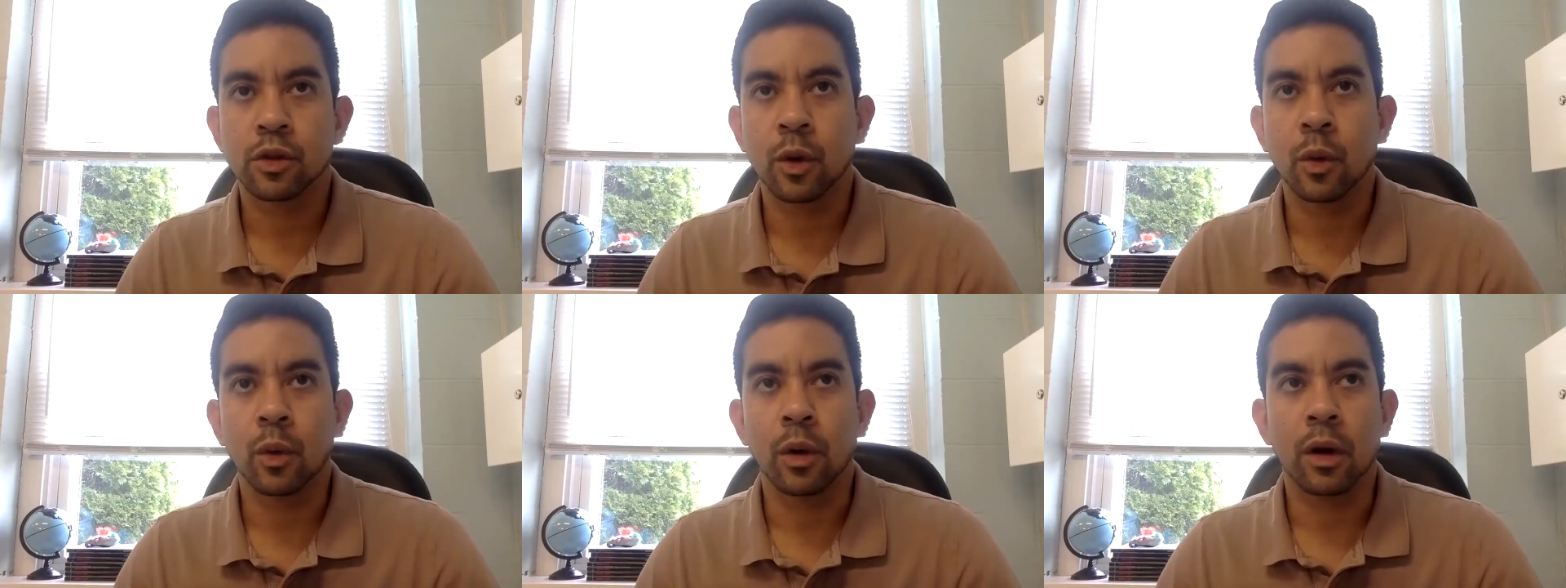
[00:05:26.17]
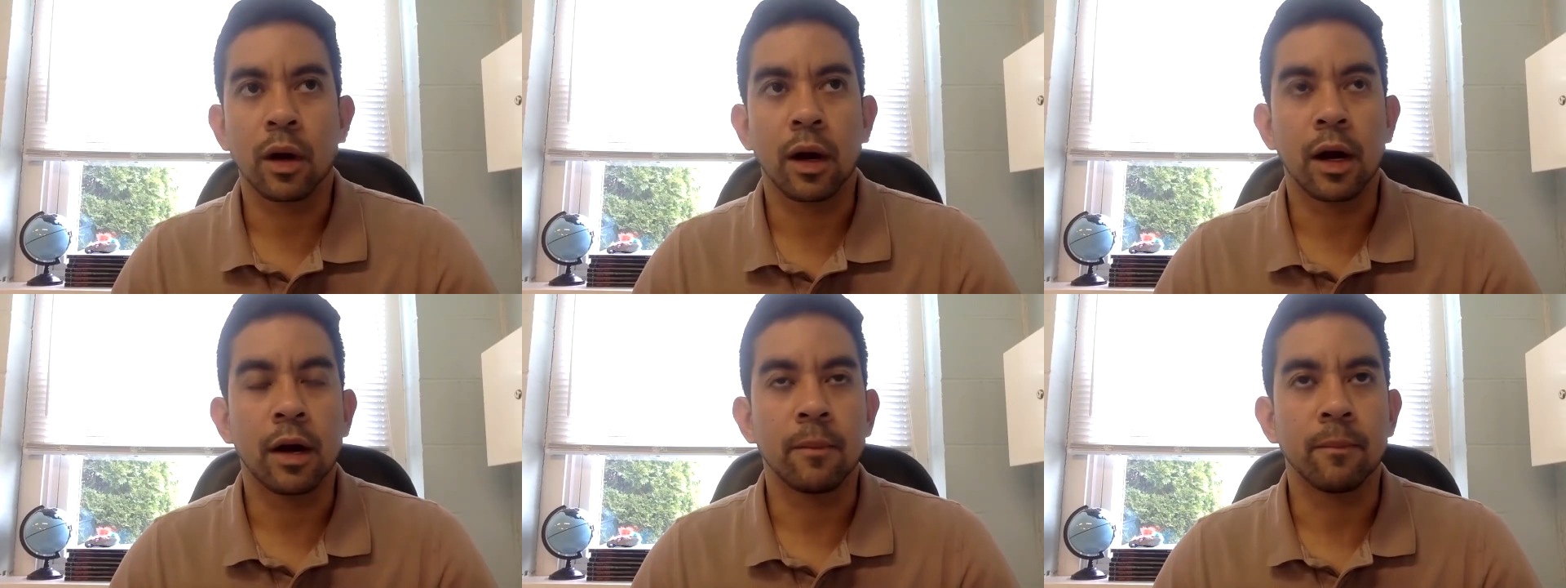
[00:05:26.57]

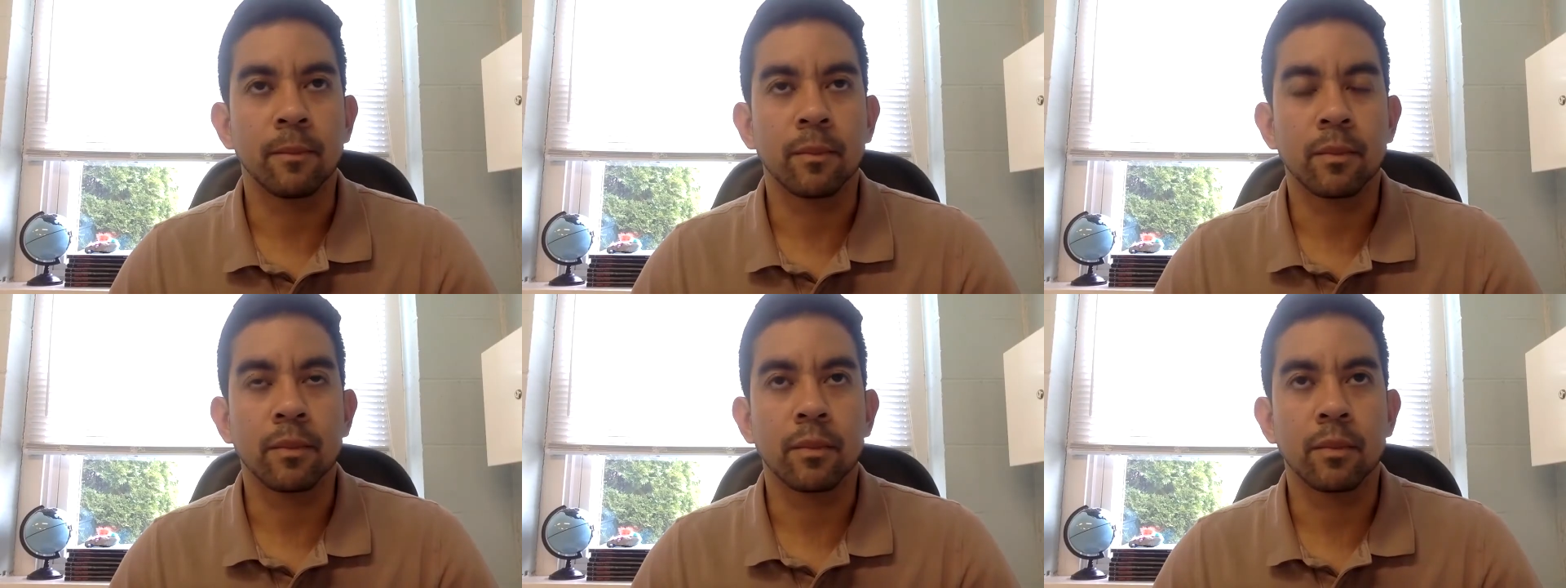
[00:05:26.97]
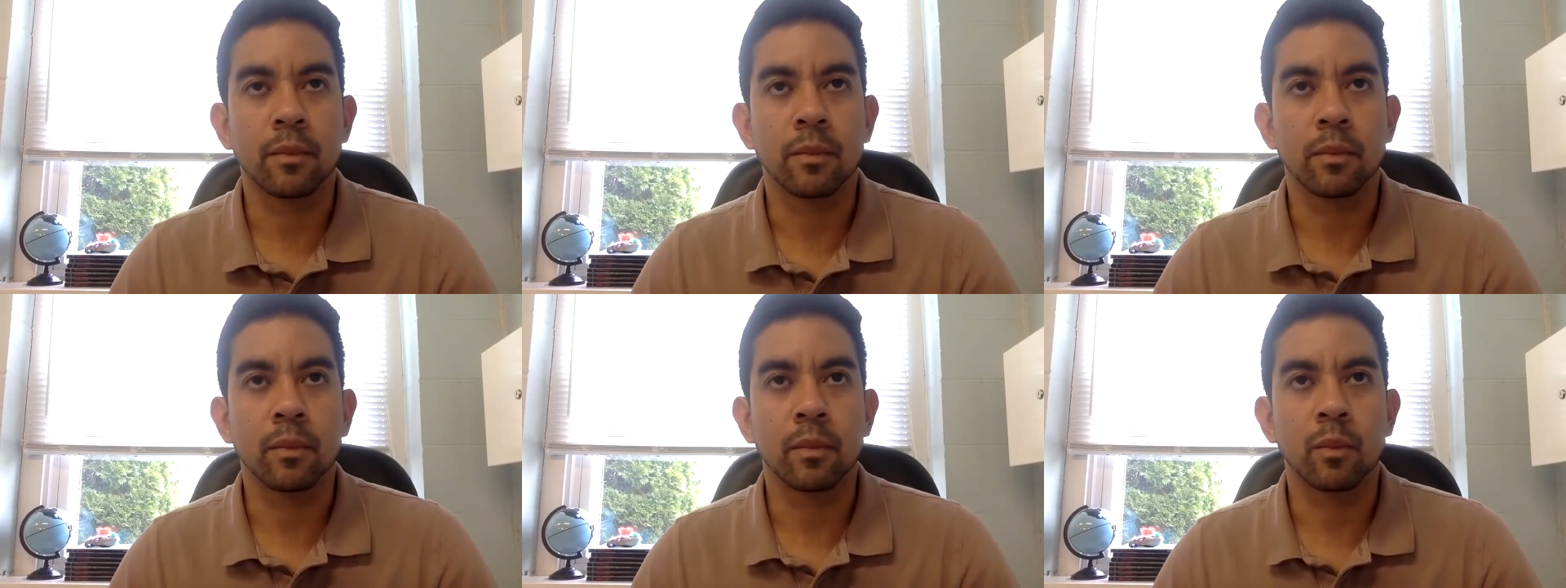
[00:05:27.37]
So
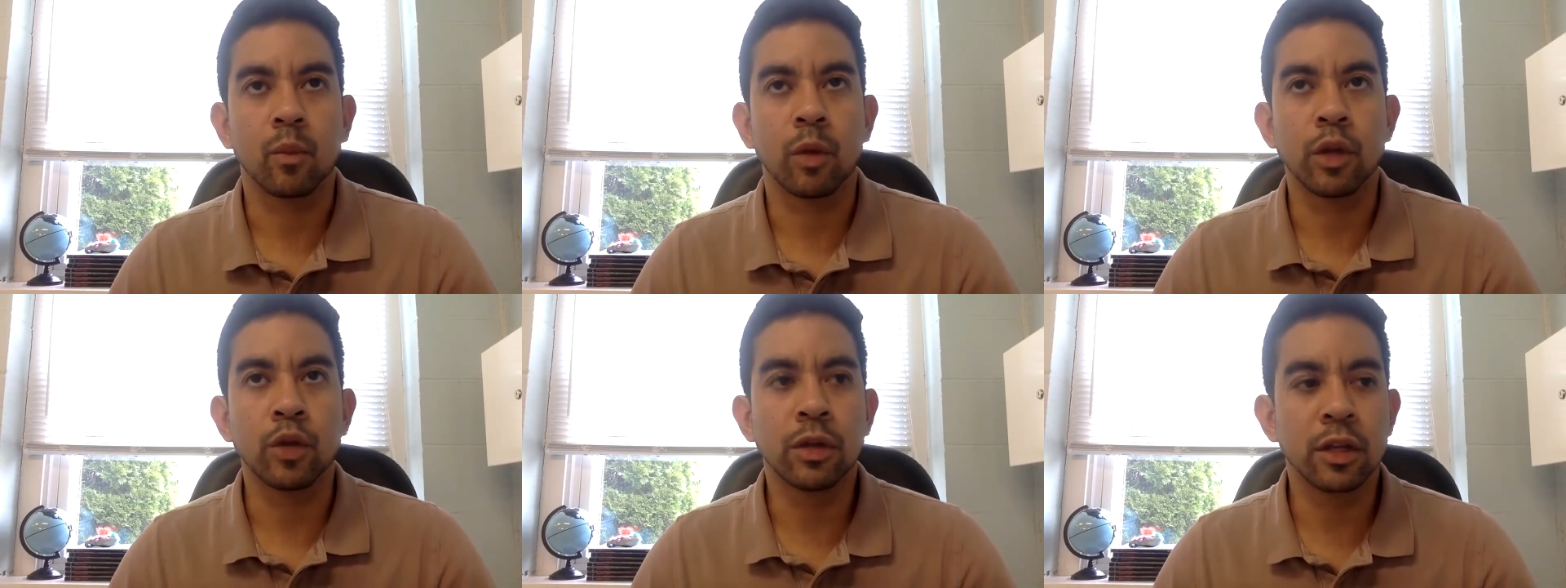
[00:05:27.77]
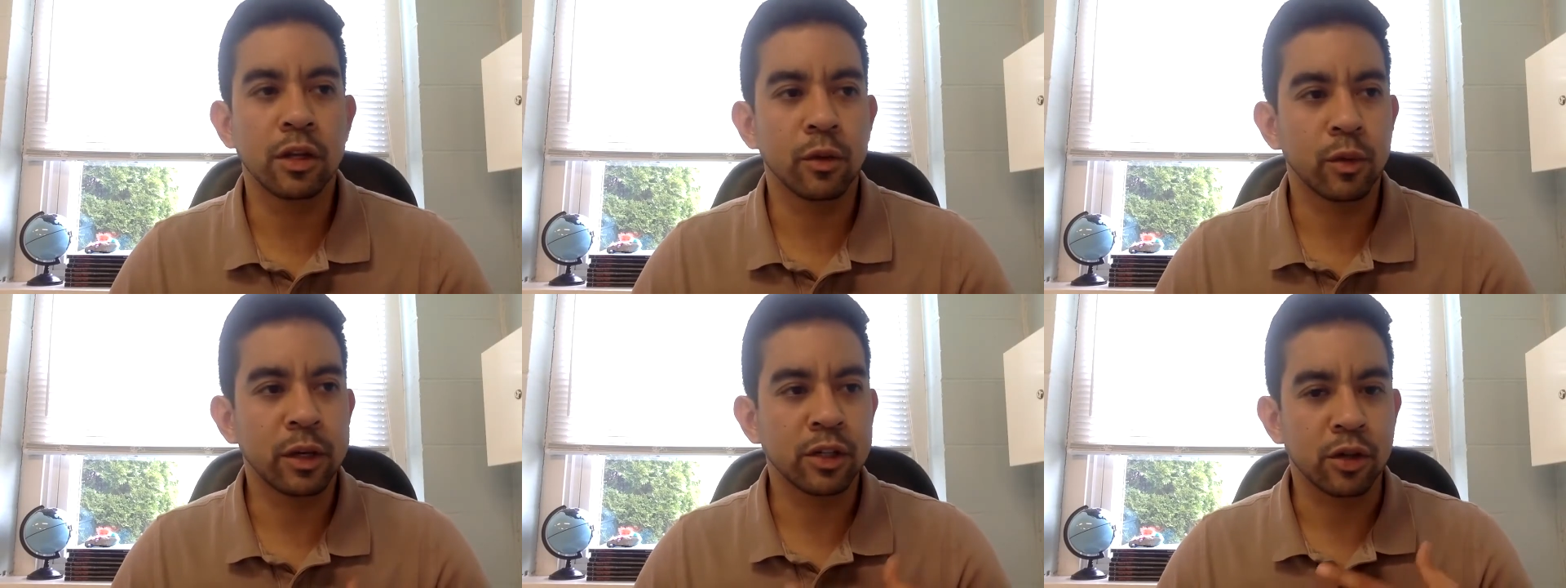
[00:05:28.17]
when you
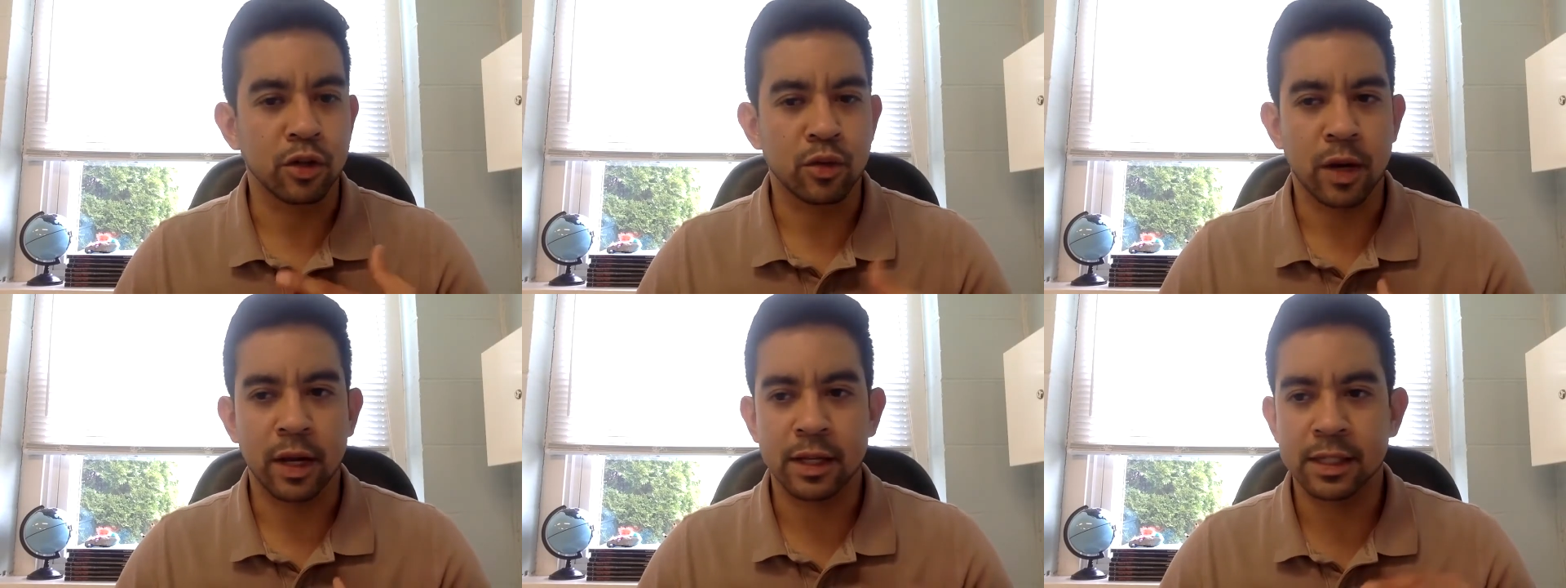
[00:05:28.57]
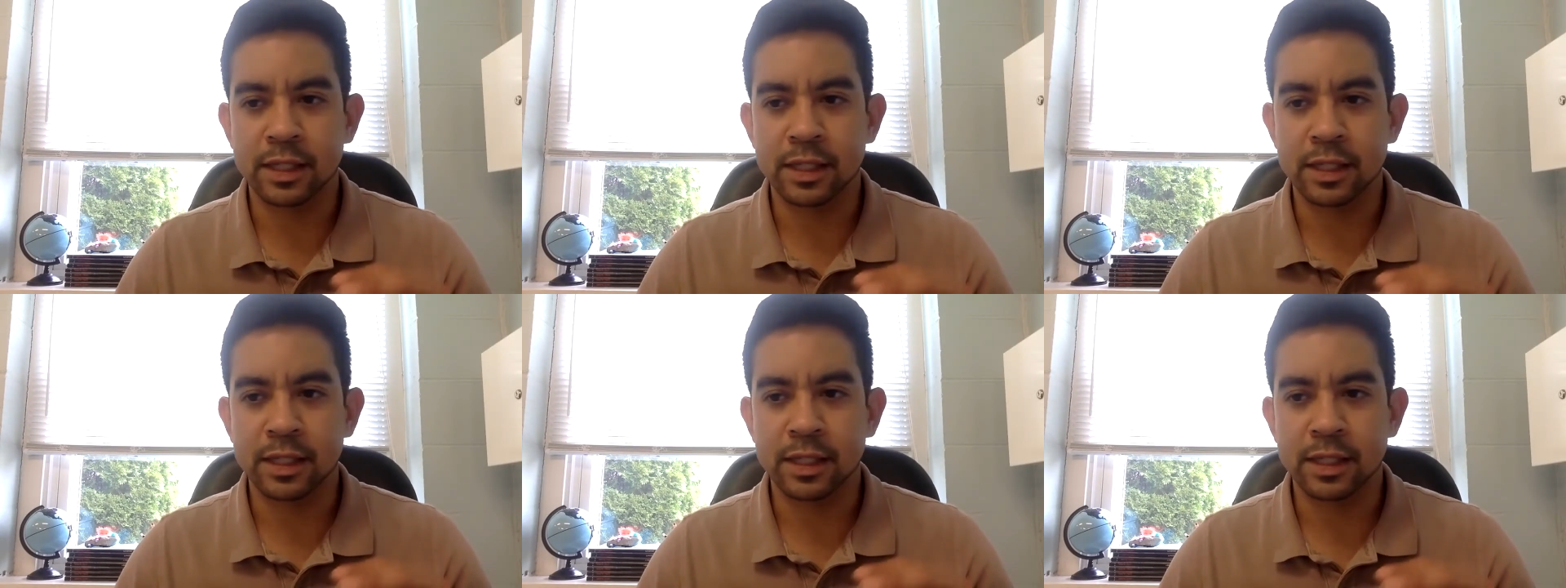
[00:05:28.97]
did the research, right?